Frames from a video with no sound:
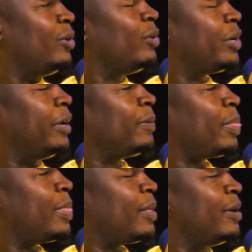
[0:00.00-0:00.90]
Okay. Yeah.
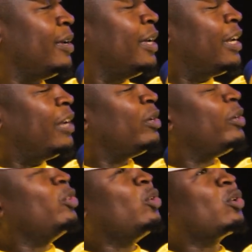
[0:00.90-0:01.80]
Now,
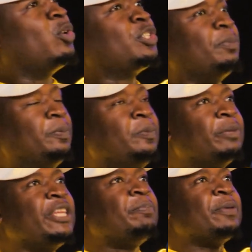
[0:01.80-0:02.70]
Coach,
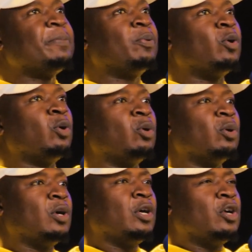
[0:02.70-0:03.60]
many
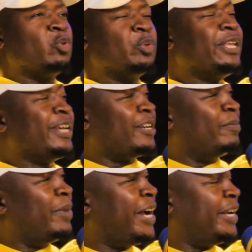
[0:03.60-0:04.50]
people really
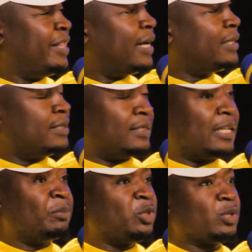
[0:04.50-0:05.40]
admired that
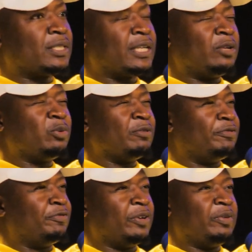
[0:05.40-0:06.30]
Zamshore side. You're
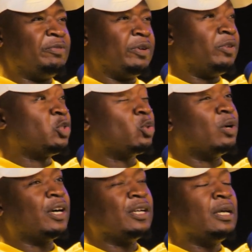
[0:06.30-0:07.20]
very, very
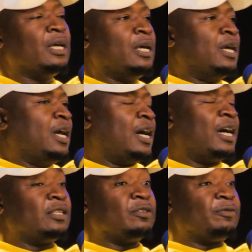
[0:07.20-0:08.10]
strong.
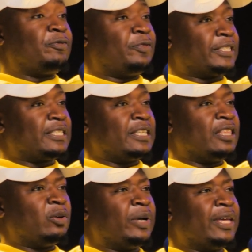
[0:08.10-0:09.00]
And firstly,
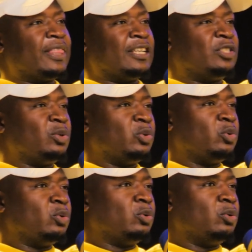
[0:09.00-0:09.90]
the way that
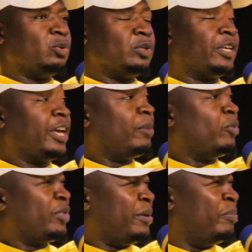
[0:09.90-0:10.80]
you came
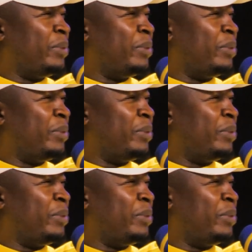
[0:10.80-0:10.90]
with a